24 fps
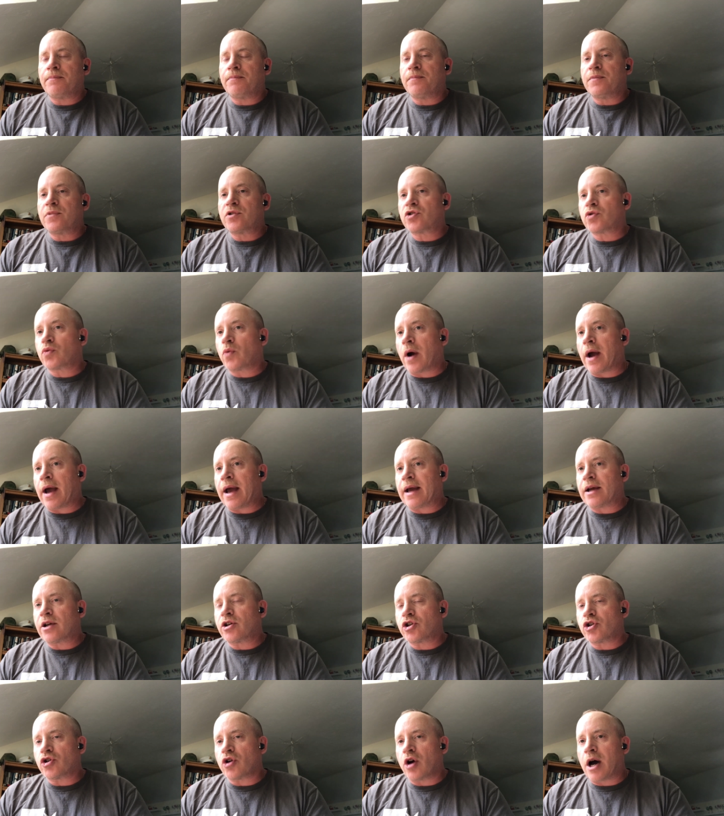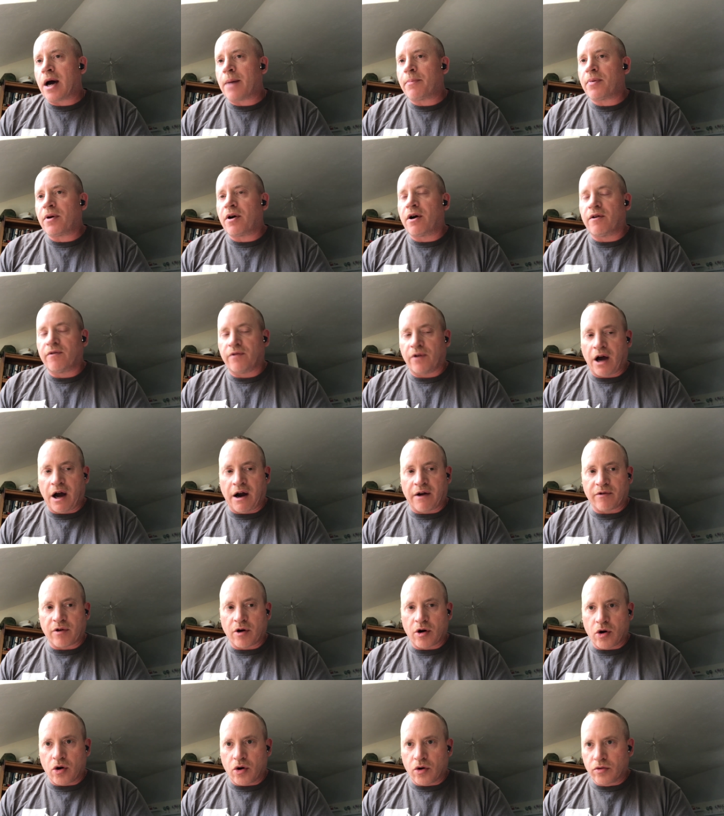swag shop of
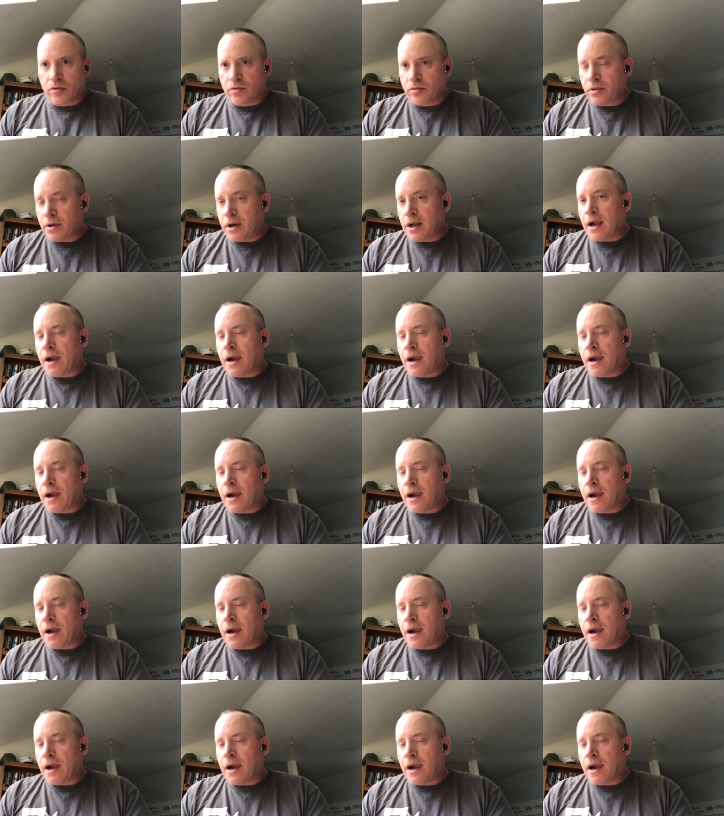our own,